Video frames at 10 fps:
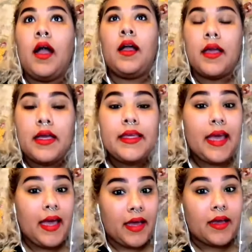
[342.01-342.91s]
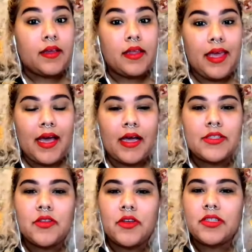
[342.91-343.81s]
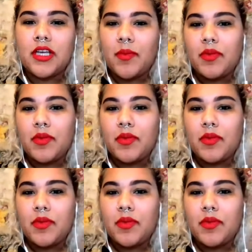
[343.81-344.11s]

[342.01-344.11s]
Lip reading: Yeah. So there's a couple